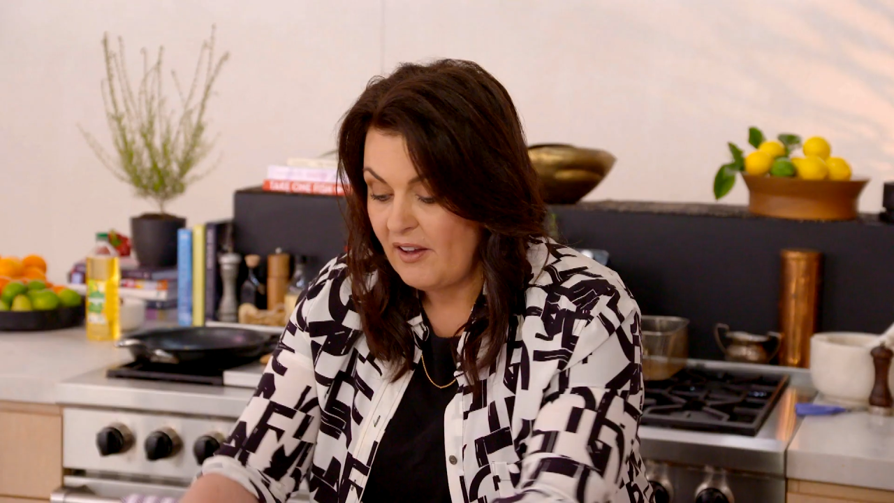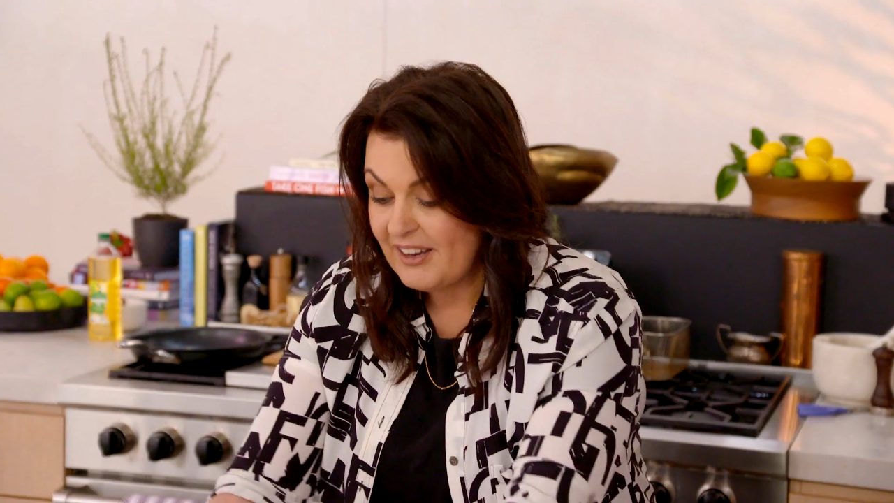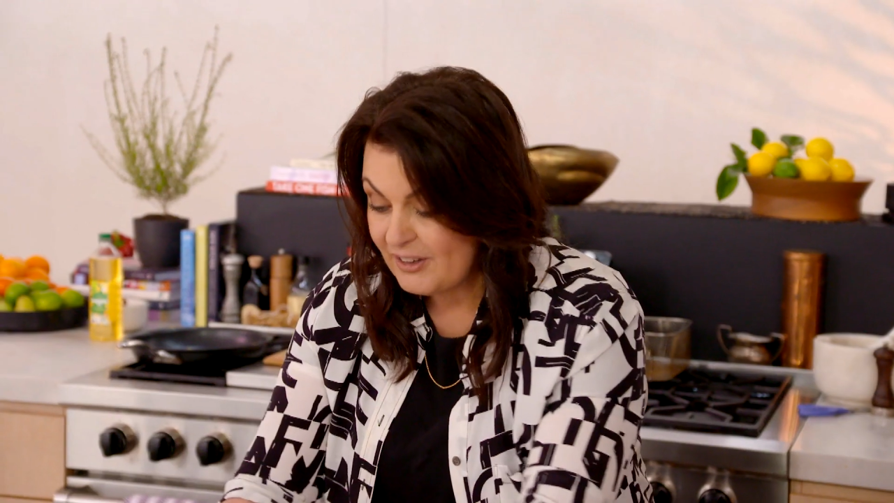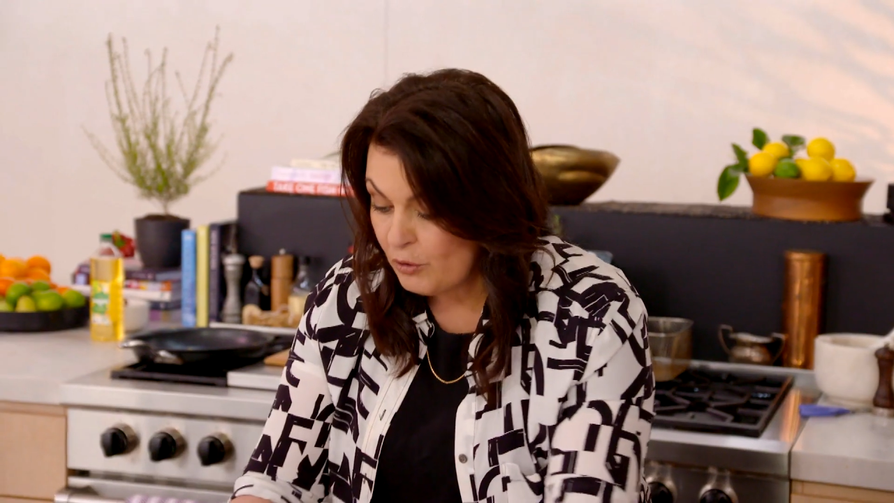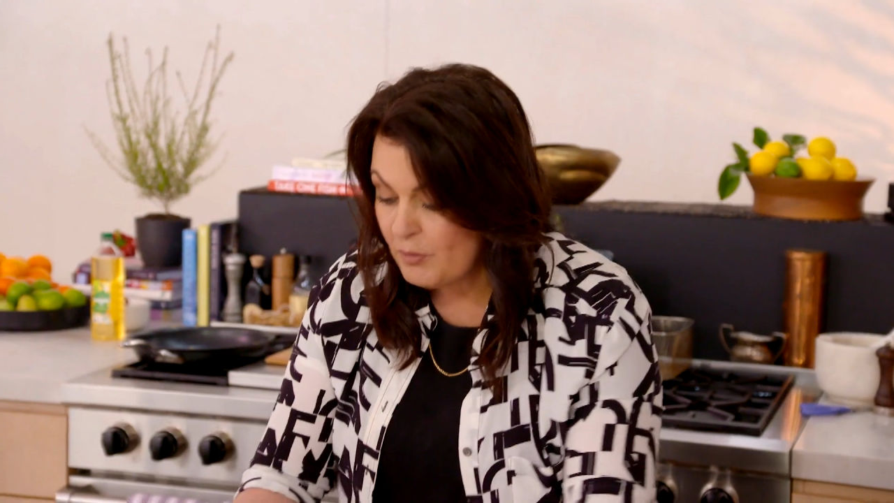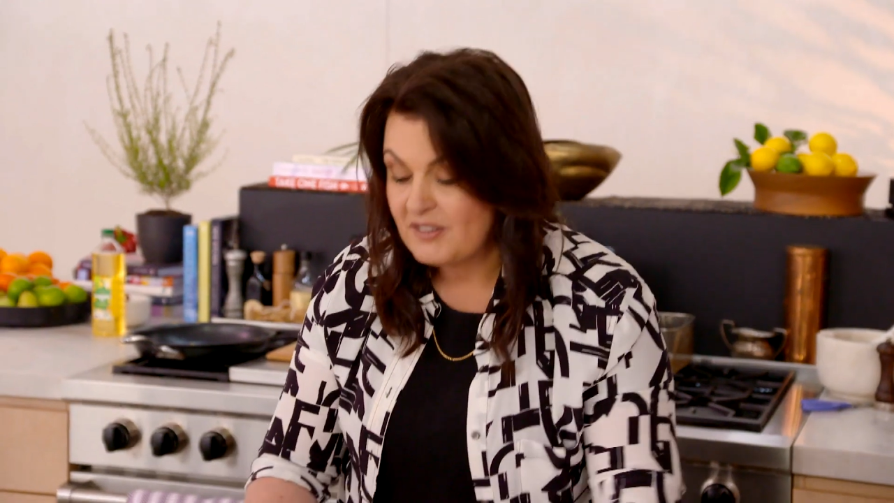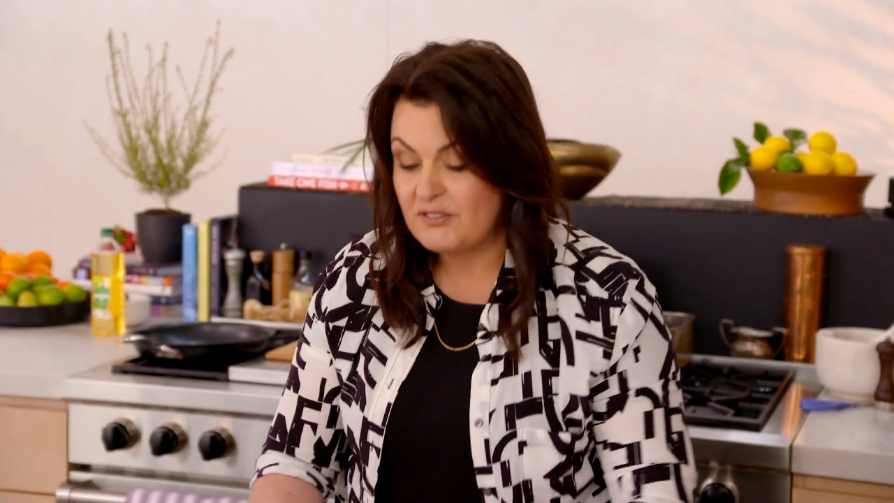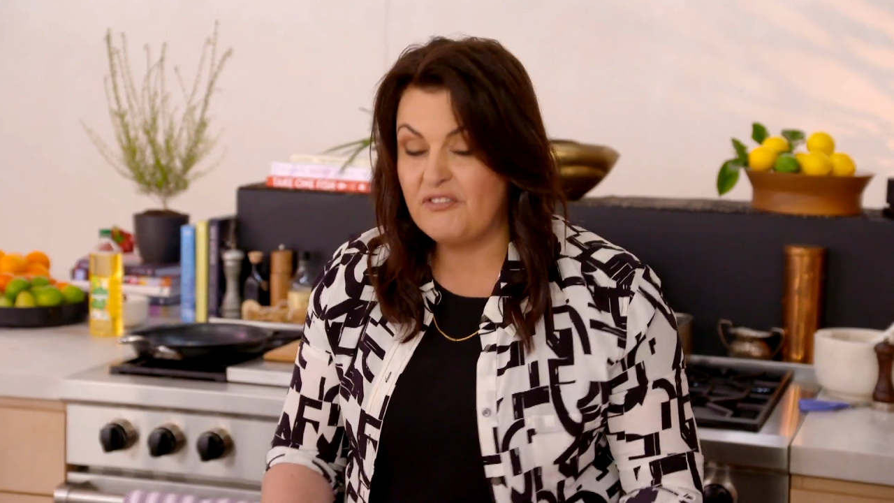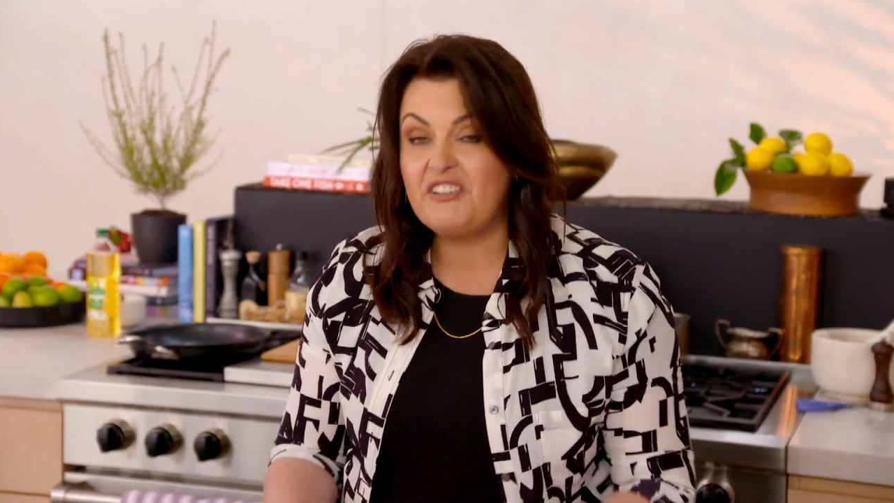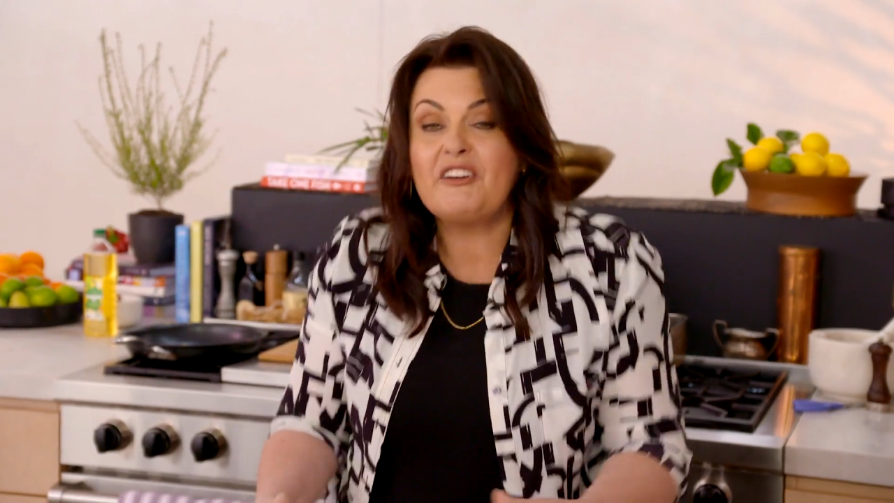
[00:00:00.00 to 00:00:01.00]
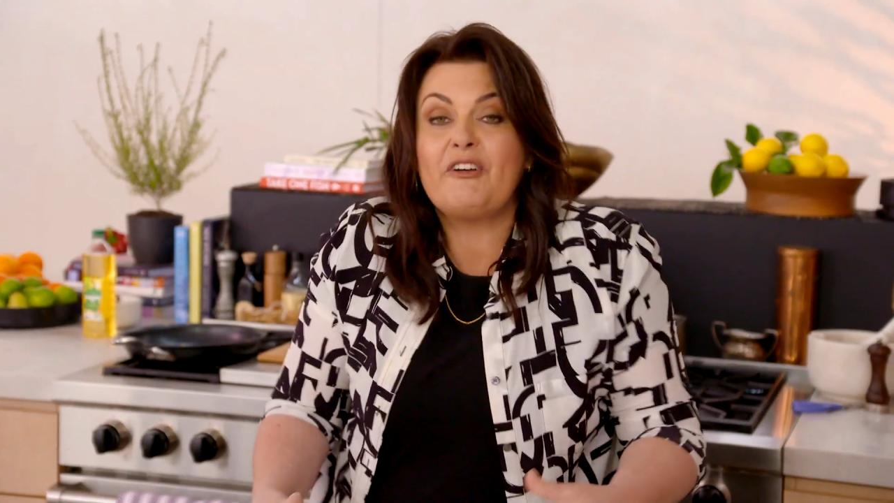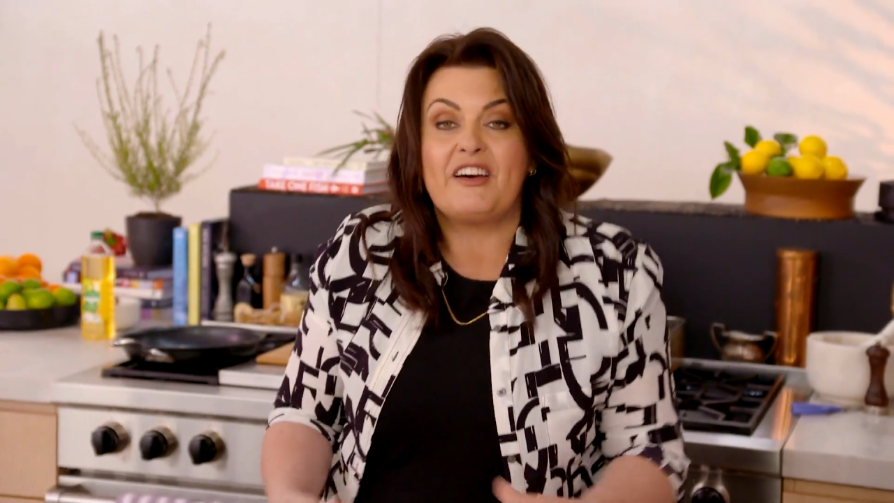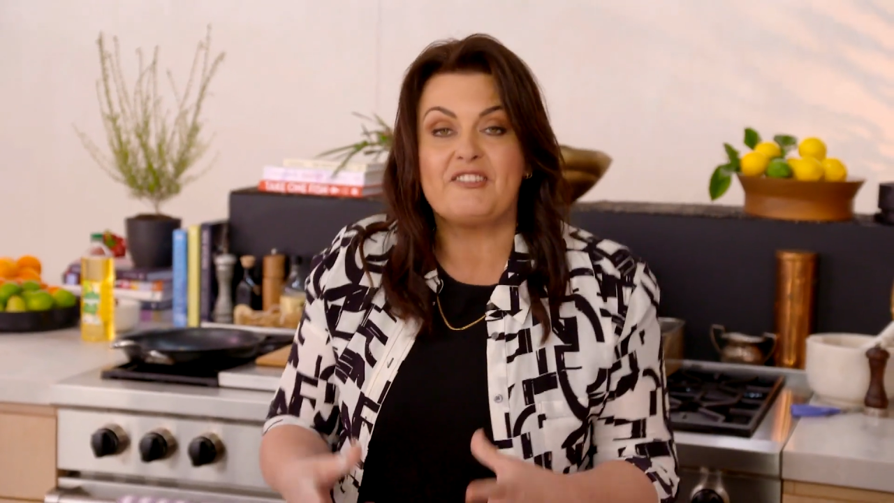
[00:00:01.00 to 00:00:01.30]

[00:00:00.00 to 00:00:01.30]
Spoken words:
I can almost feel how